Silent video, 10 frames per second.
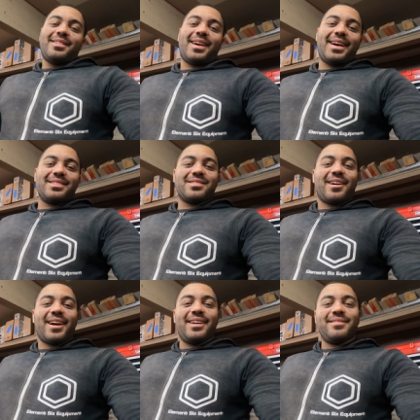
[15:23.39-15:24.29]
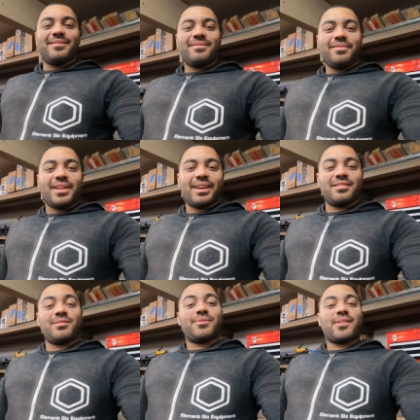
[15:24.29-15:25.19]
yeah, sorry.
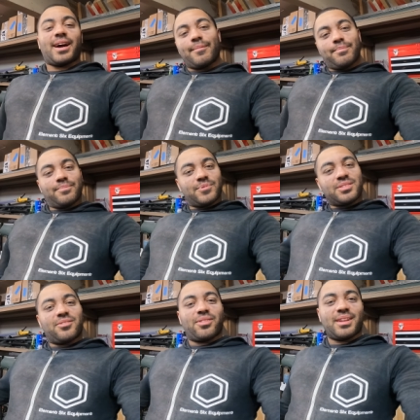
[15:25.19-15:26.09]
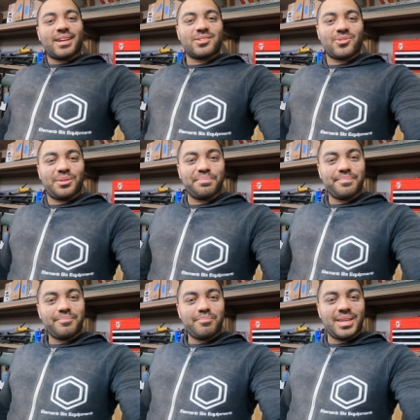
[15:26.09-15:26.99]
Like, subscribe. We'll see you on the next one.
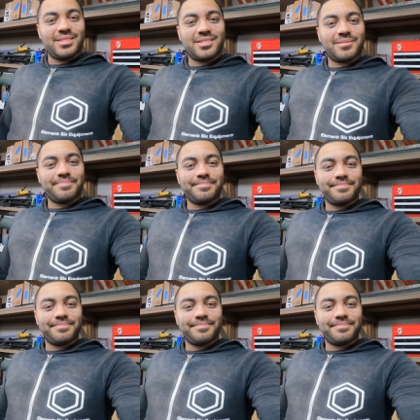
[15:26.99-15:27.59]
Peace.